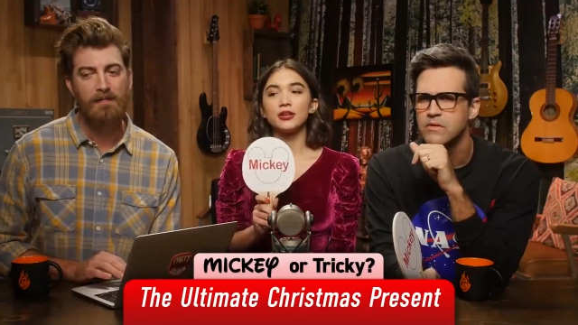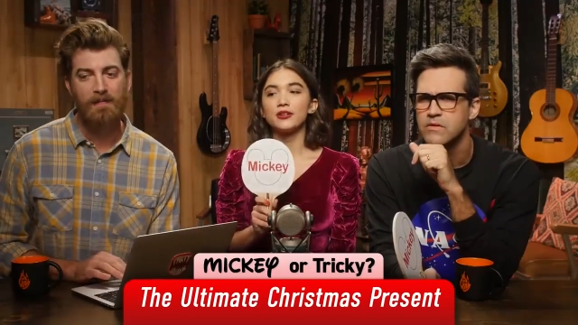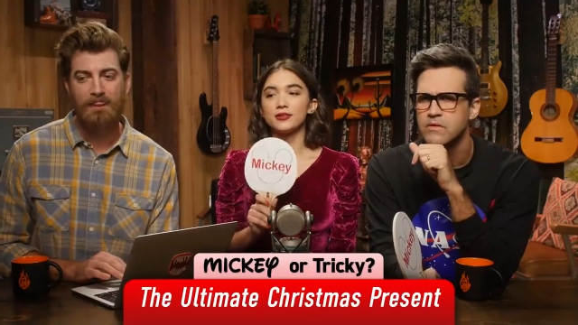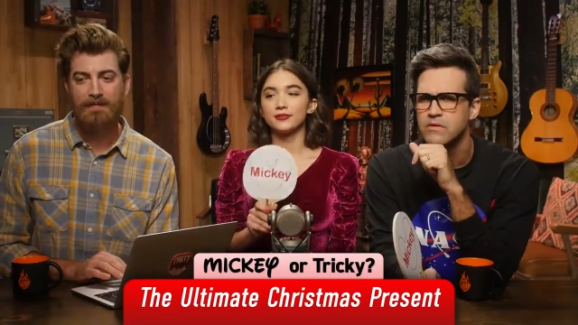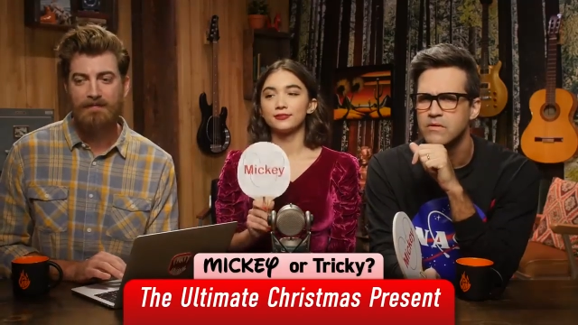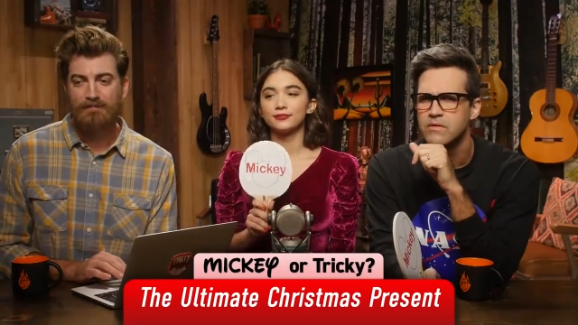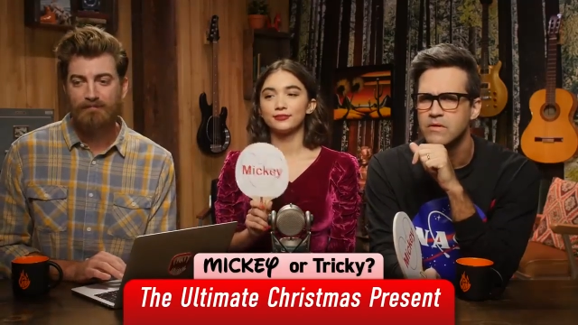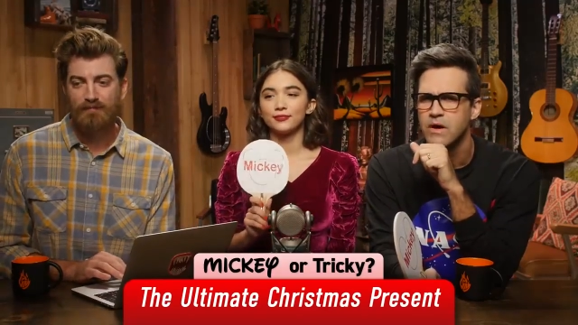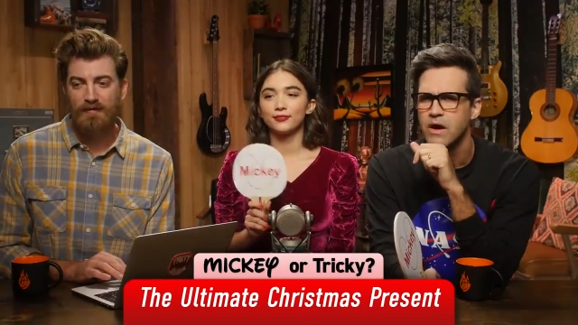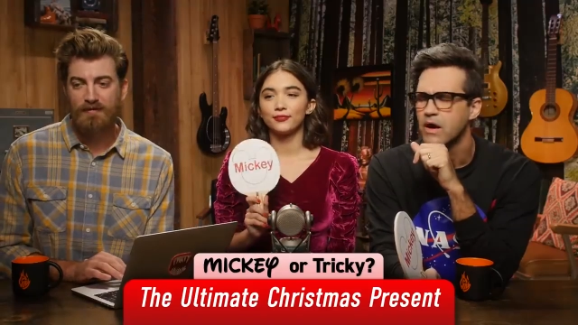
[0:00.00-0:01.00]
Speaker 1: real.
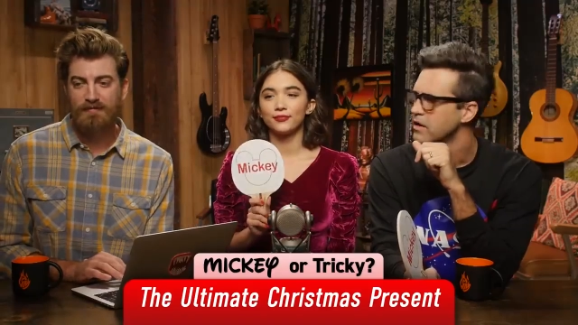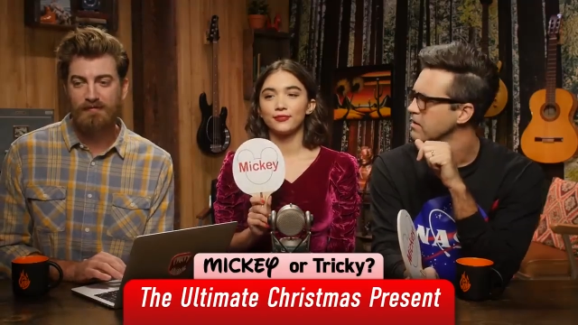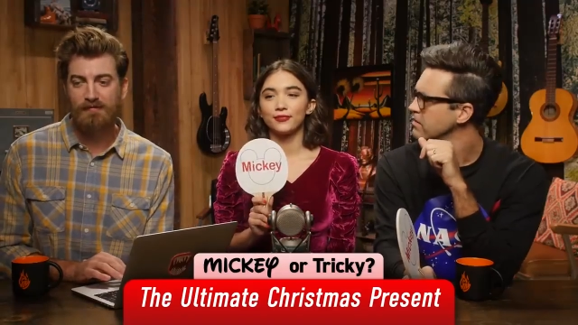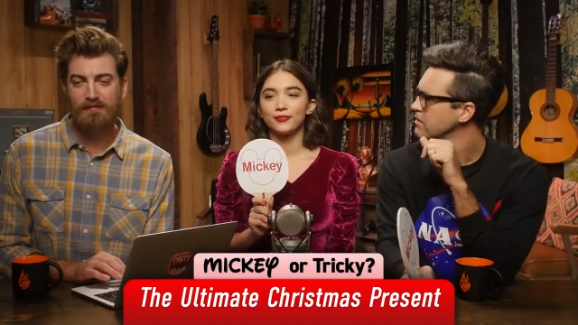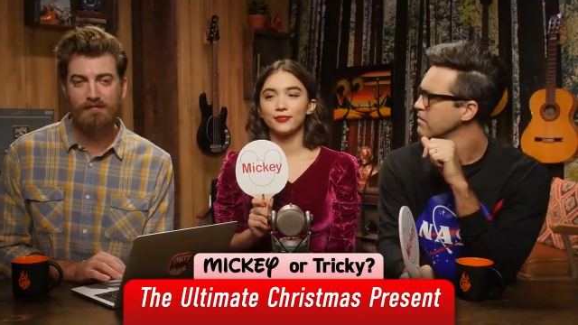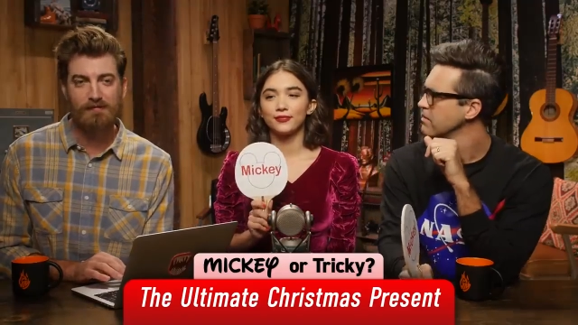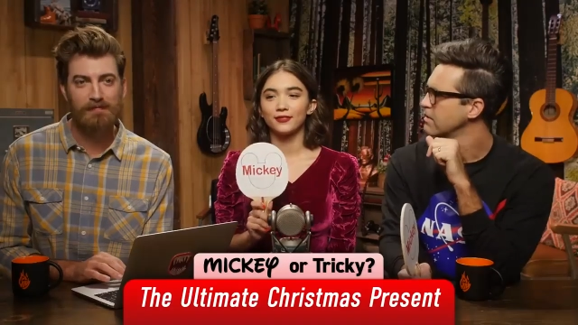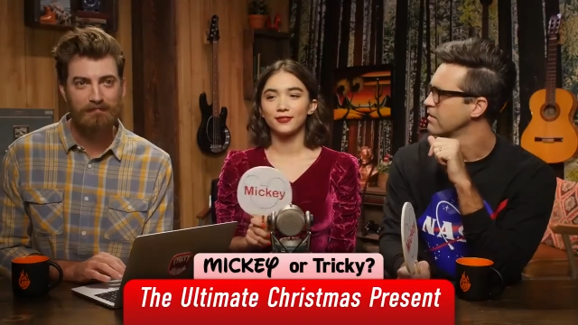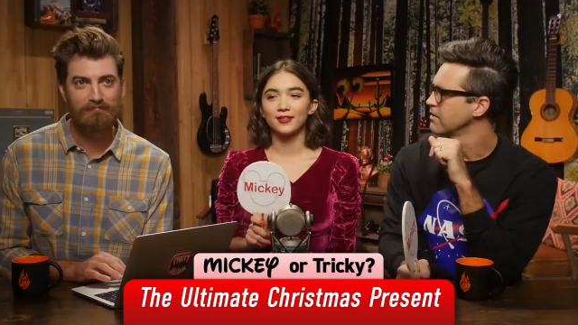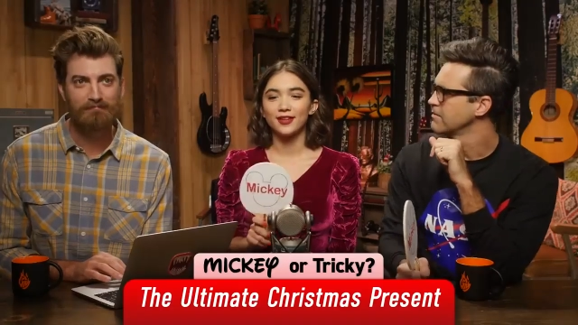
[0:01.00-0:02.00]

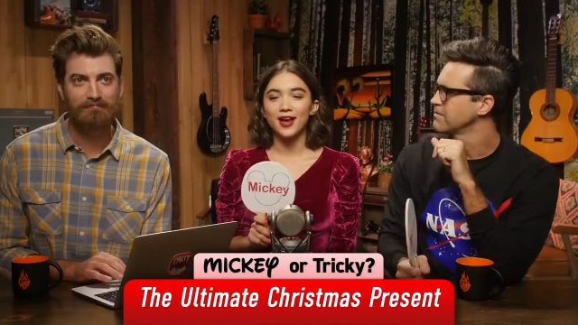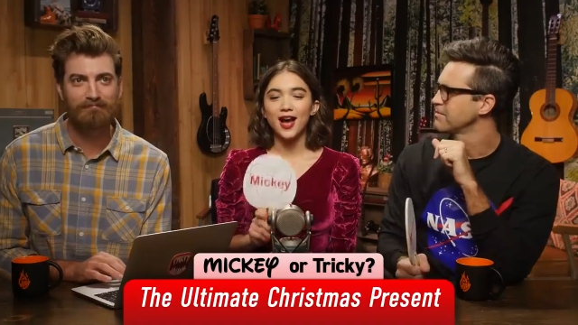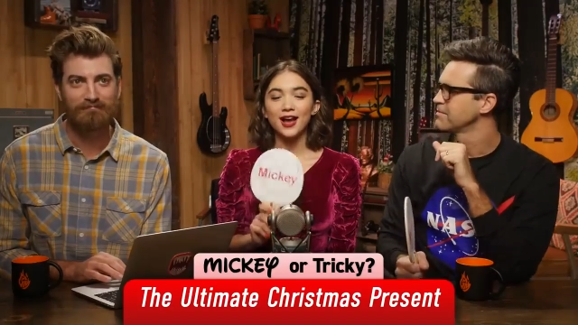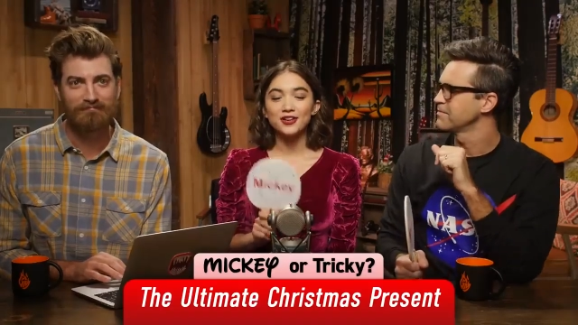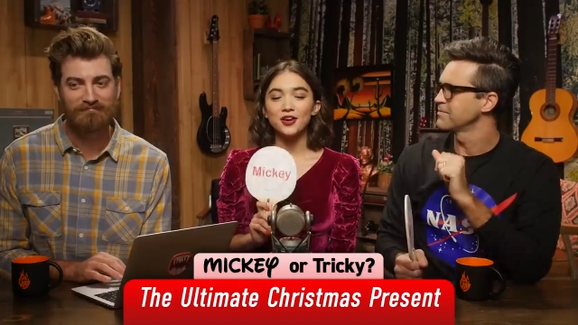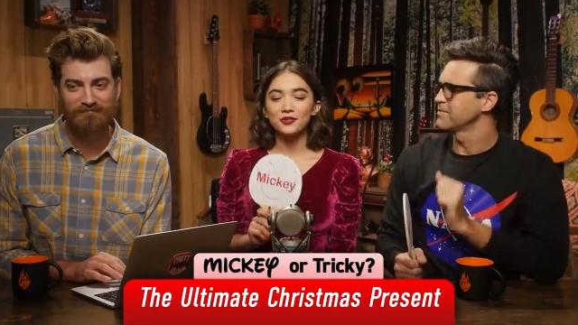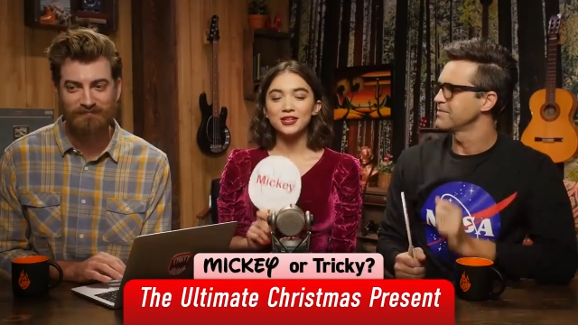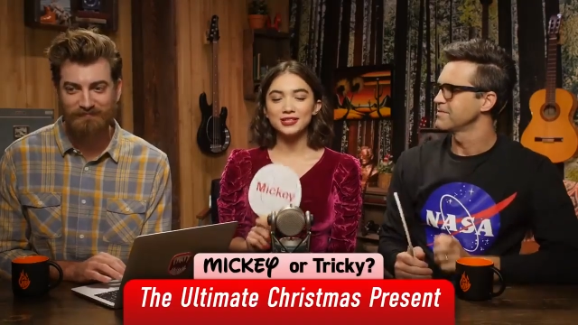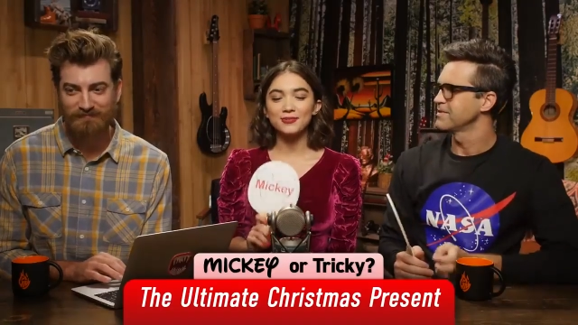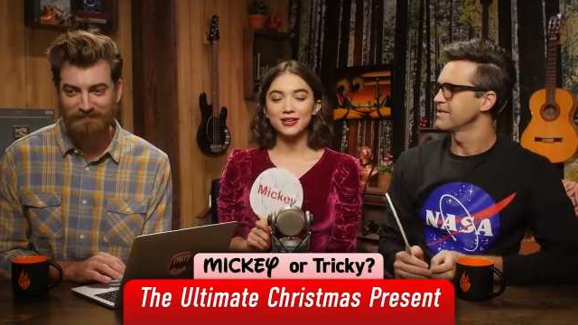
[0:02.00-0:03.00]
Ooh. I know
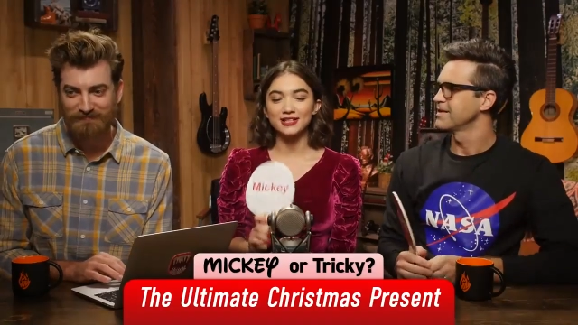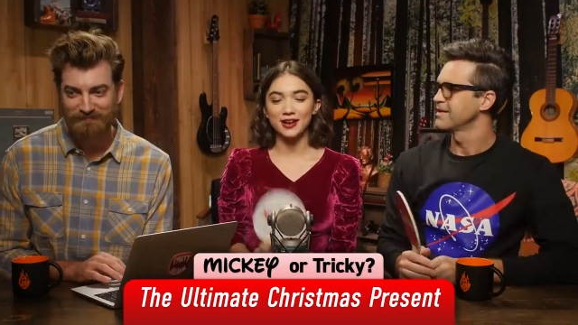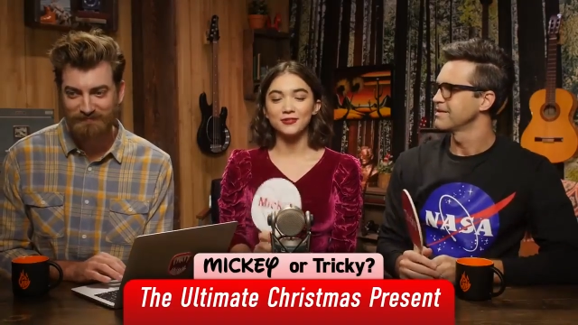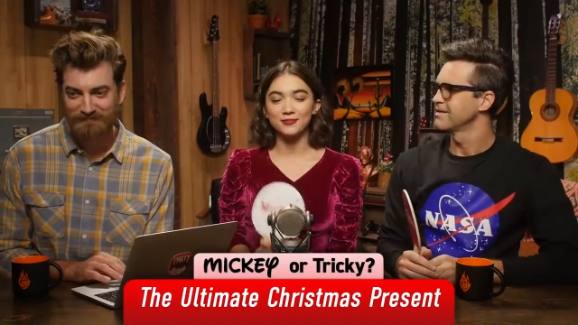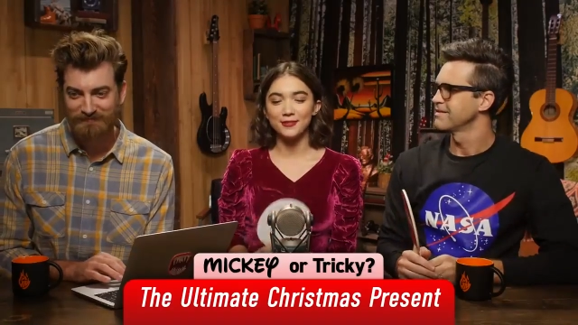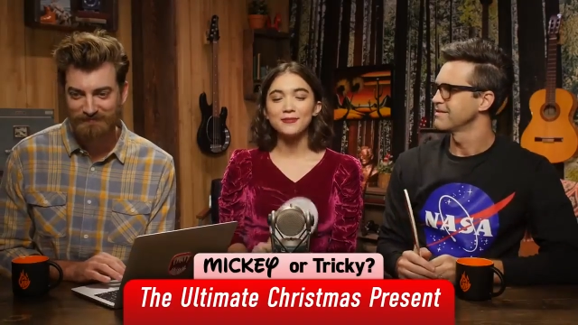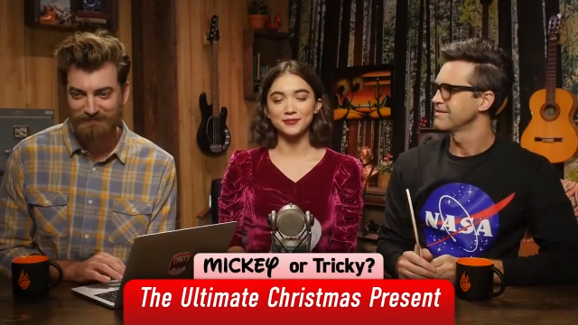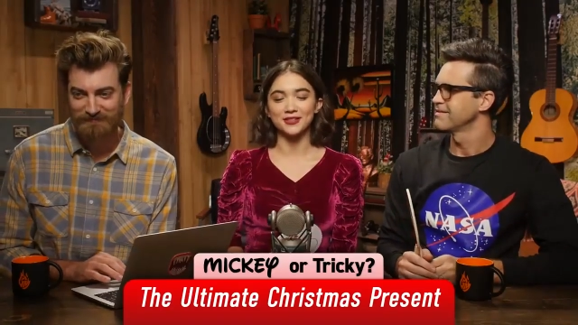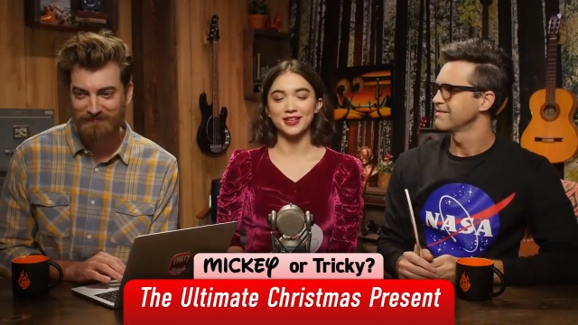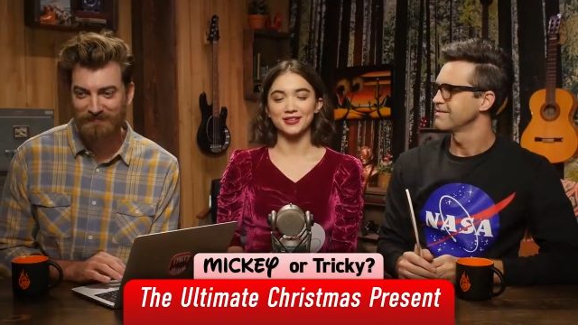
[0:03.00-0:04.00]
this because I
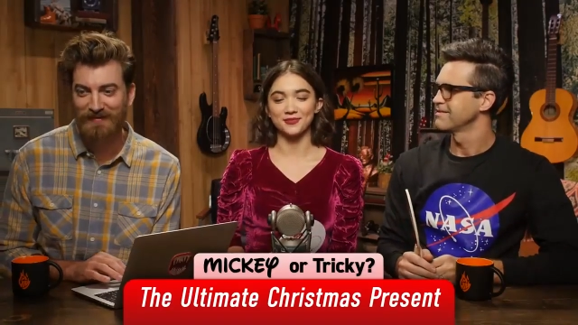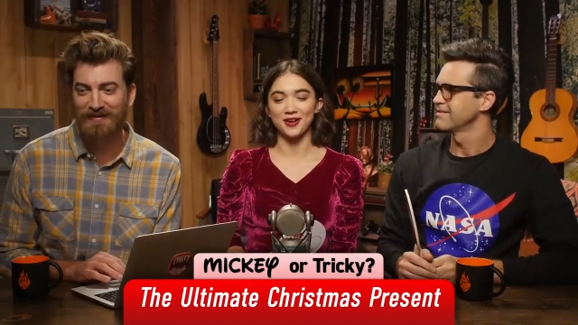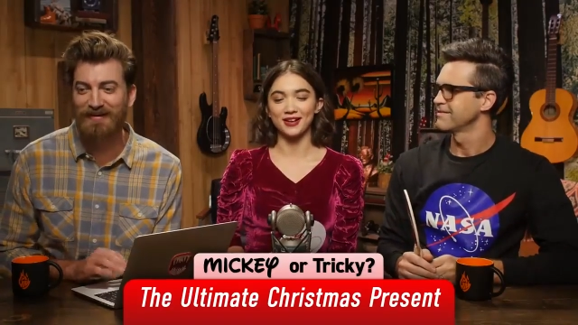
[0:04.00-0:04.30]
remember this